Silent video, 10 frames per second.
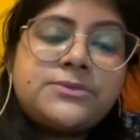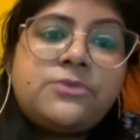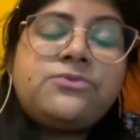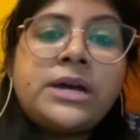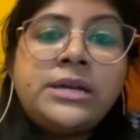
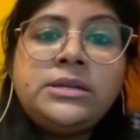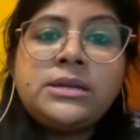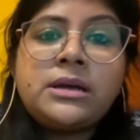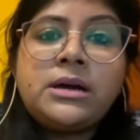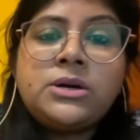for
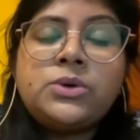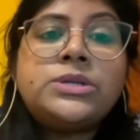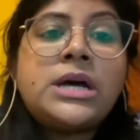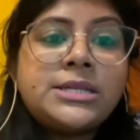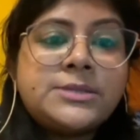finding a
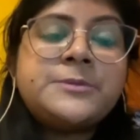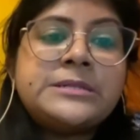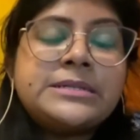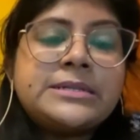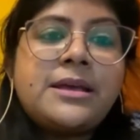good husband.